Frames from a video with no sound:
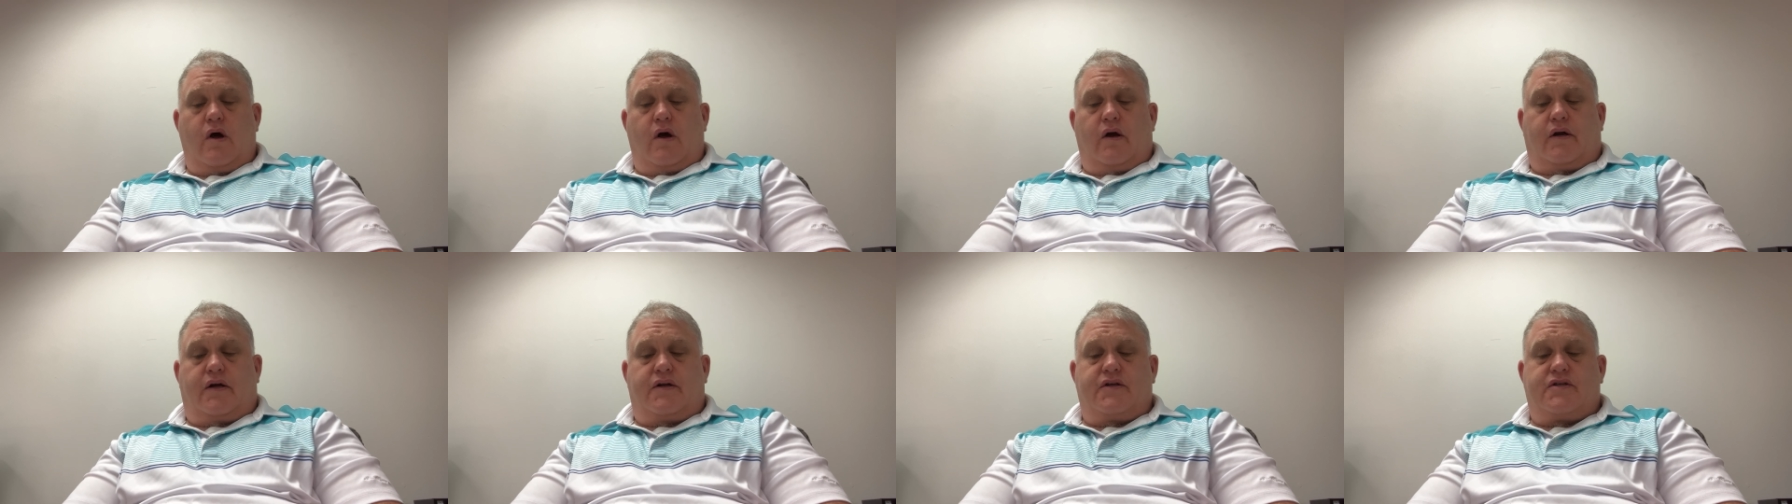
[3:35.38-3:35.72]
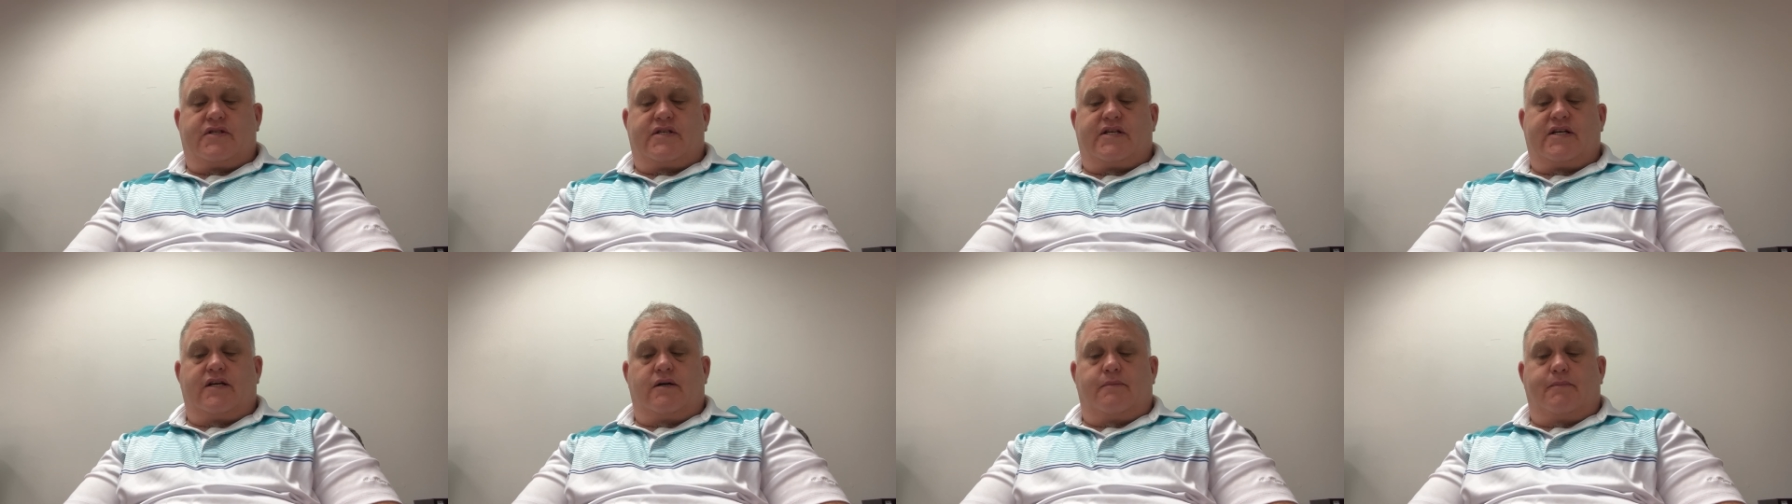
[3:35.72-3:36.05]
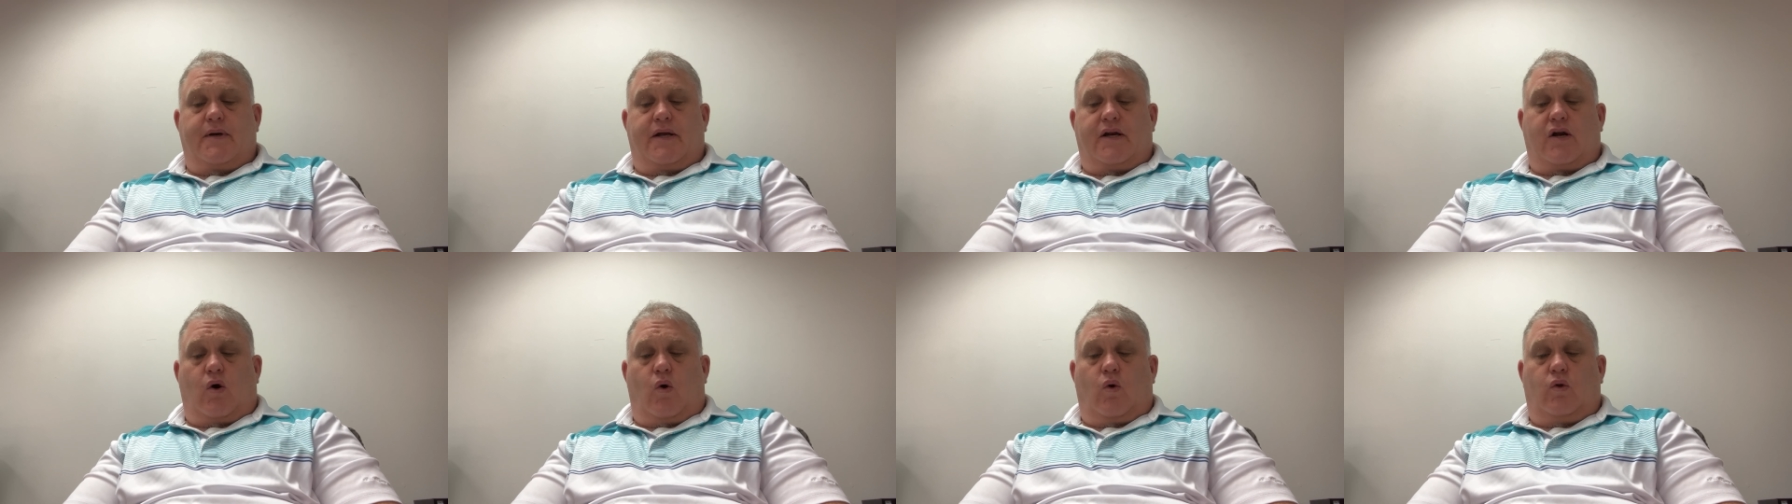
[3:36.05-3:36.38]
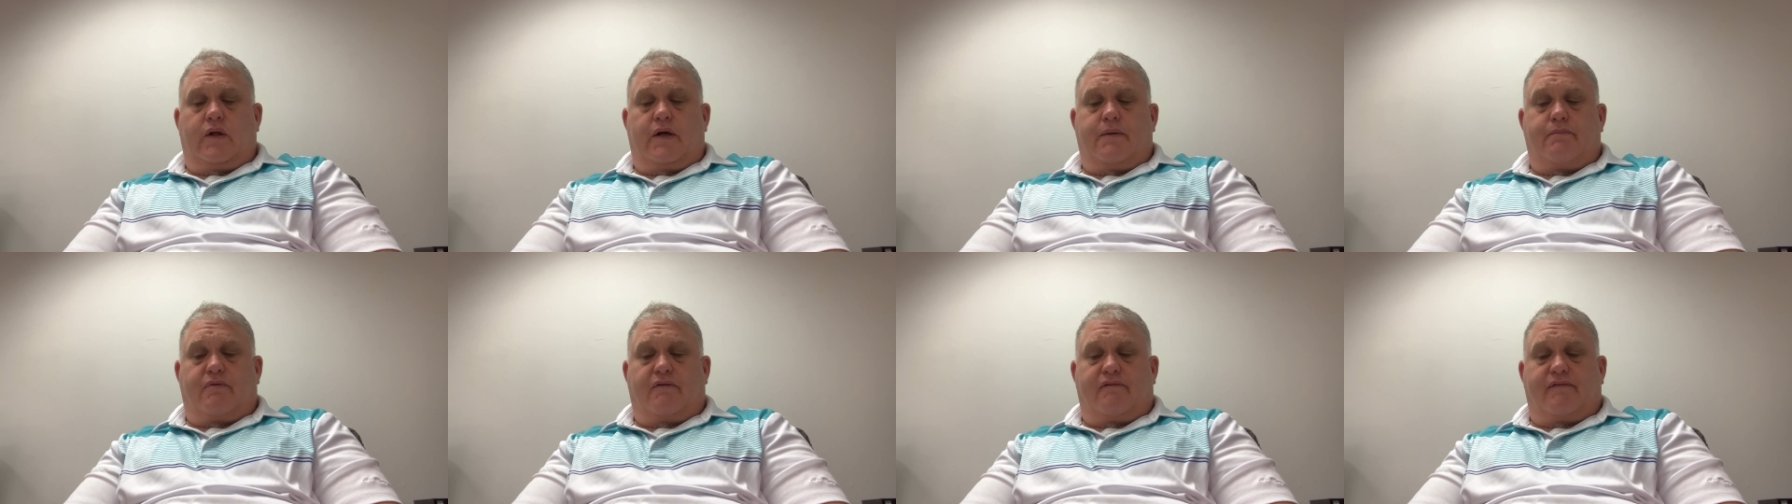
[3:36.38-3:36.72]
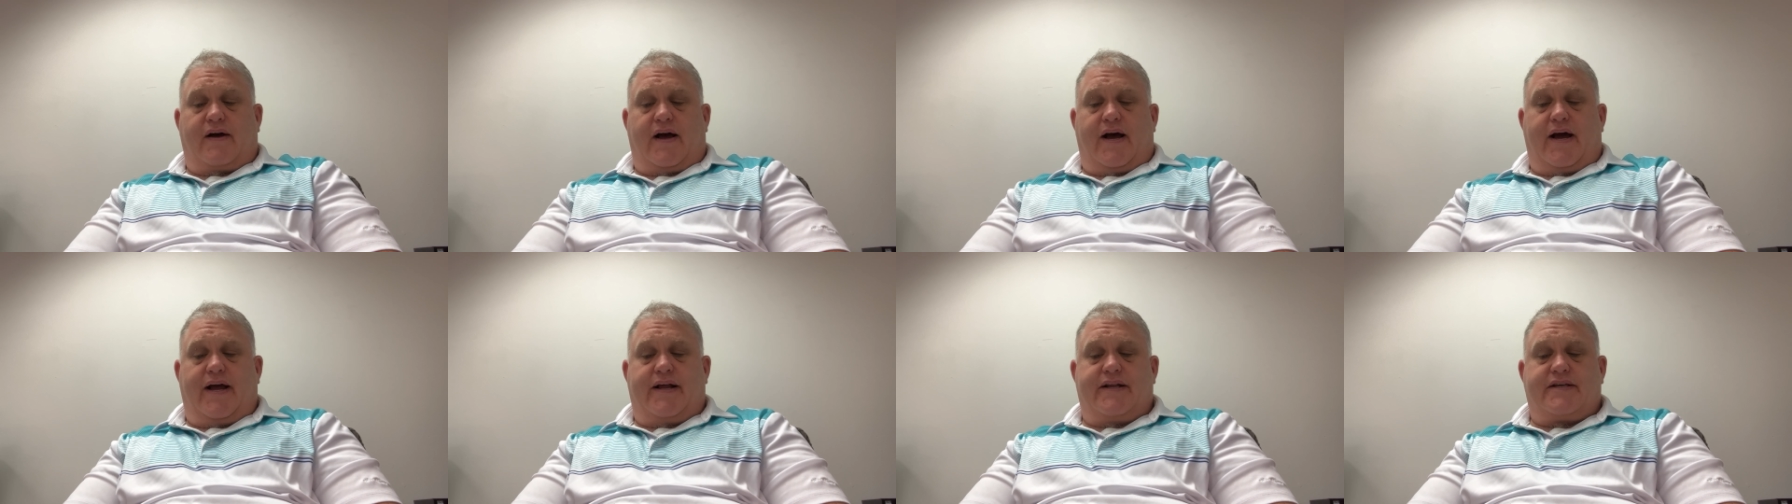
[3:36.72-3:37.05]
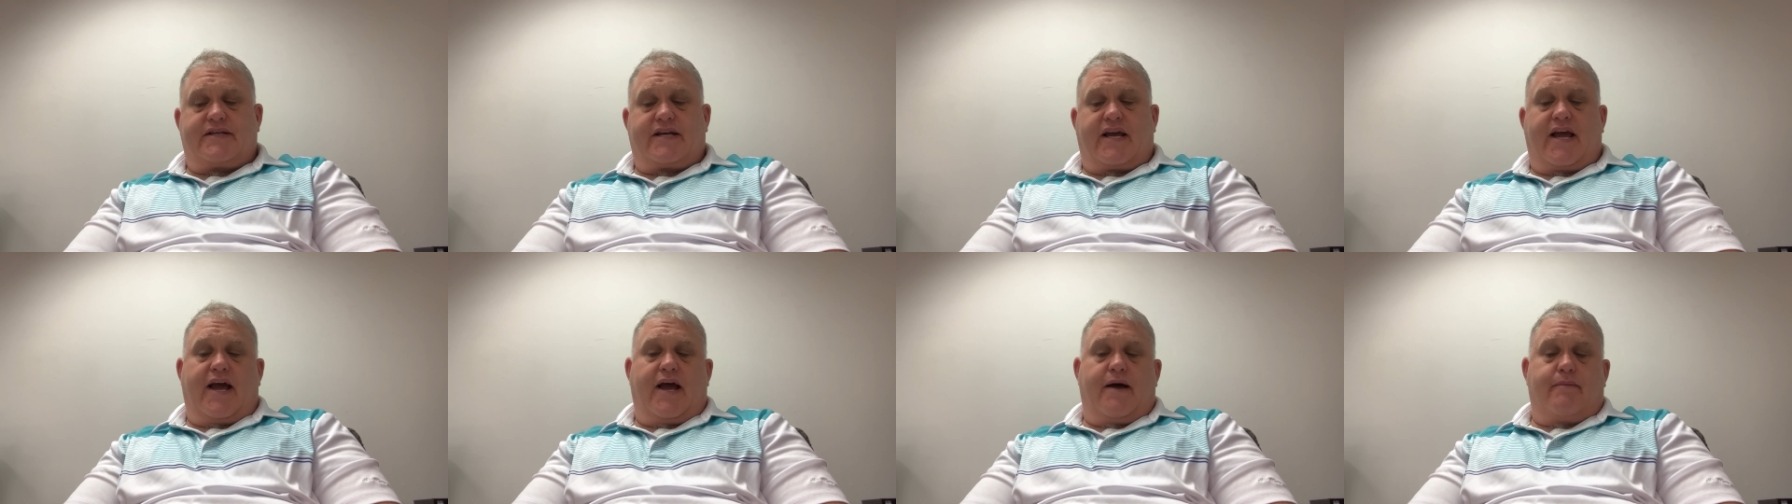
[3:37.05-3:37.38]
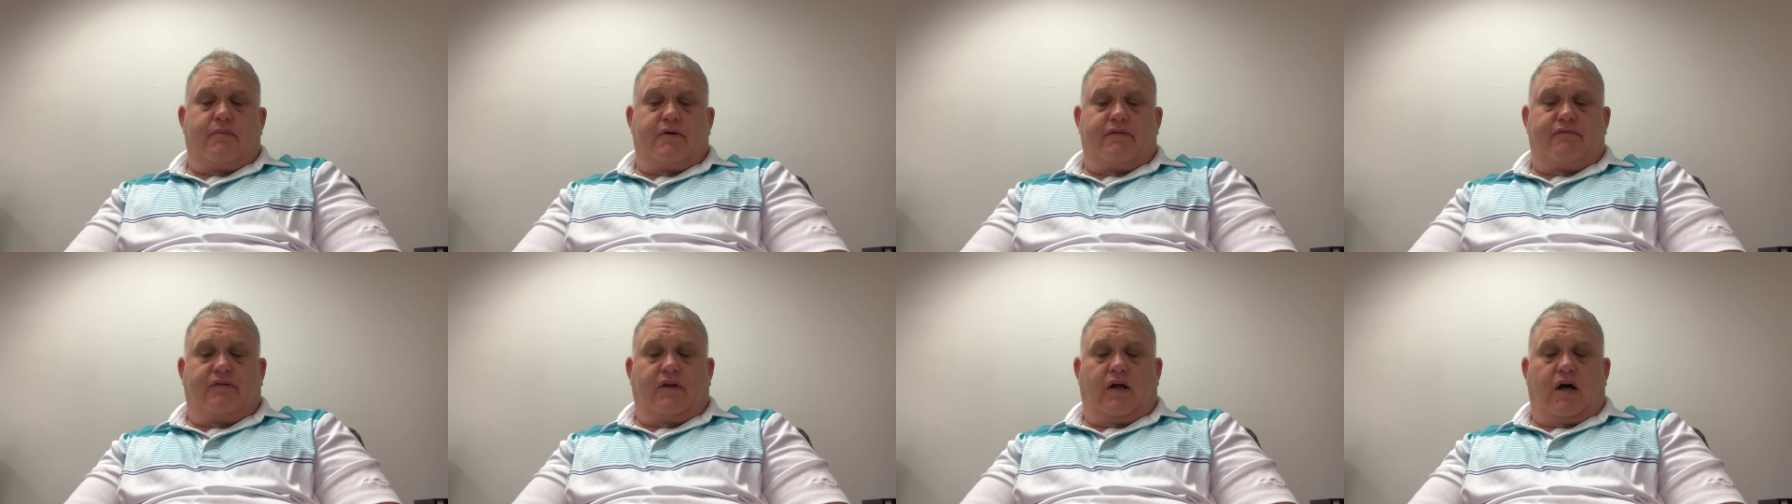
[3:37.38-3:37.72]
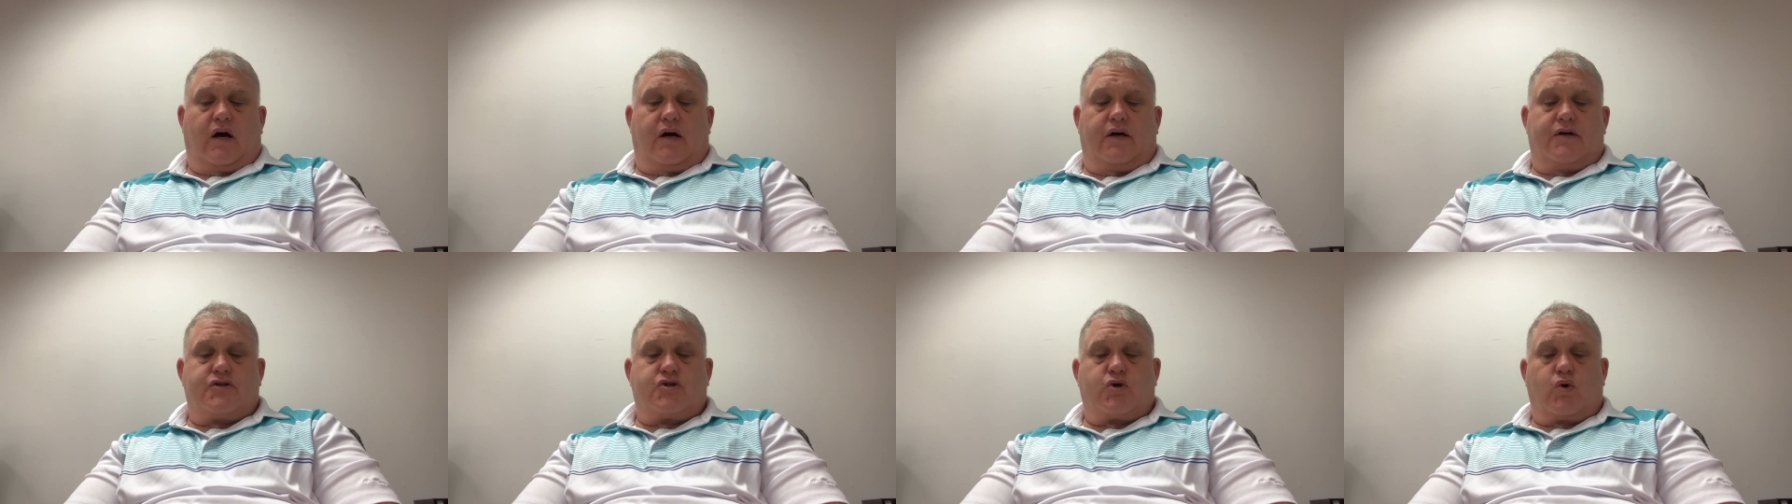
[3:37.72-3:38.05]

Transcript: Concealment only provides camouflage